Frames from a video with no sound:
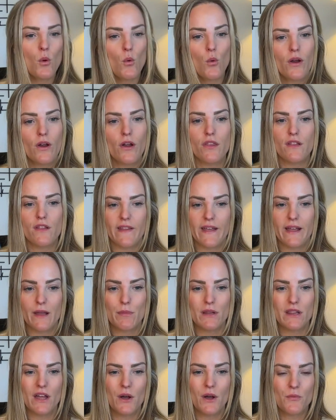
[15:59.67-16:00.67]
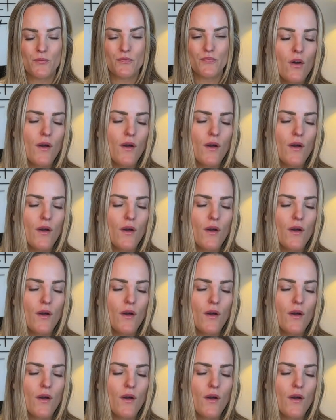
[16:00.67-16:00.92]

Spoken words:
or the link below.